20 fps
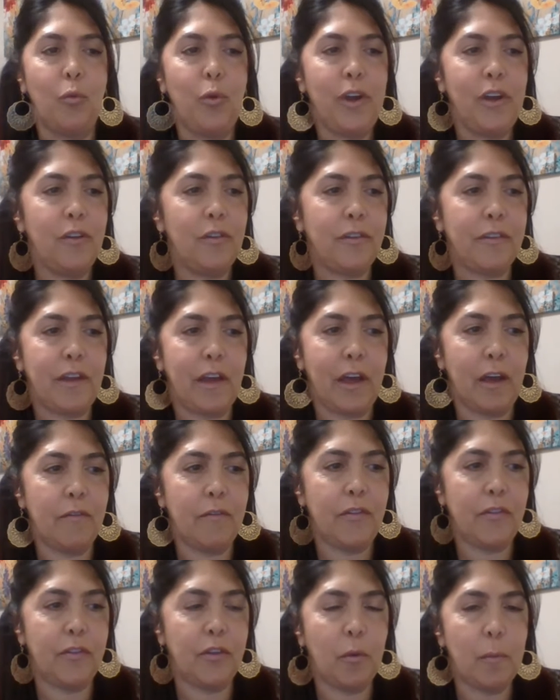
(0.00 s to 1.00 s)
we used to
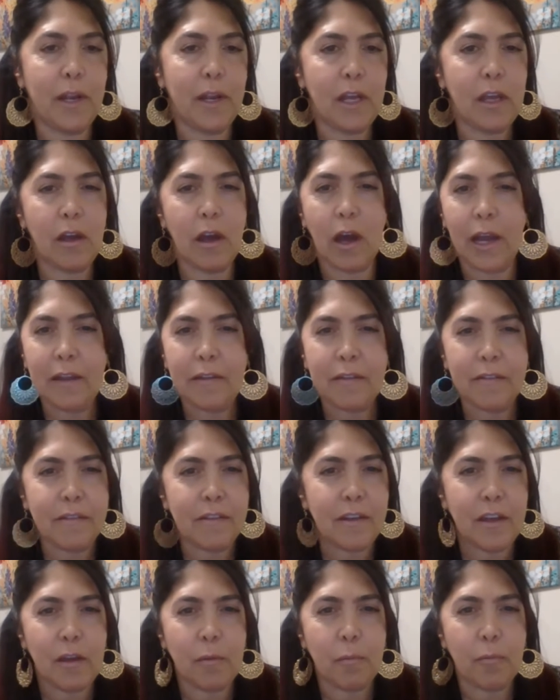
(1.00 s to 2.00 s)
have so many
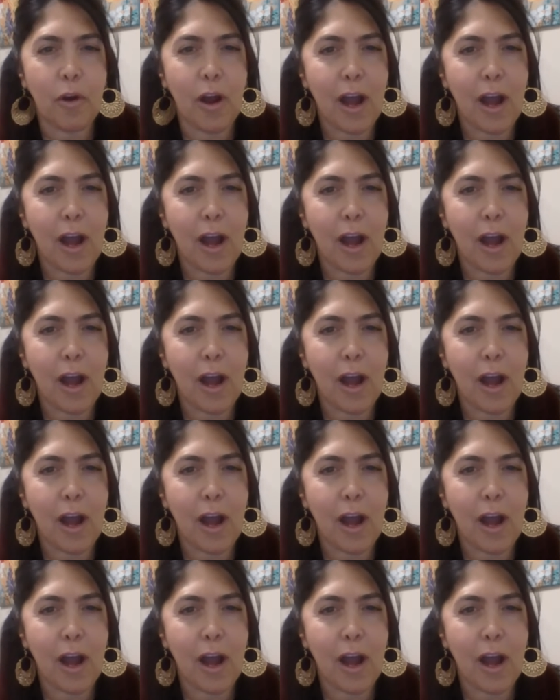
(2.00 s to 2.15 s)
IT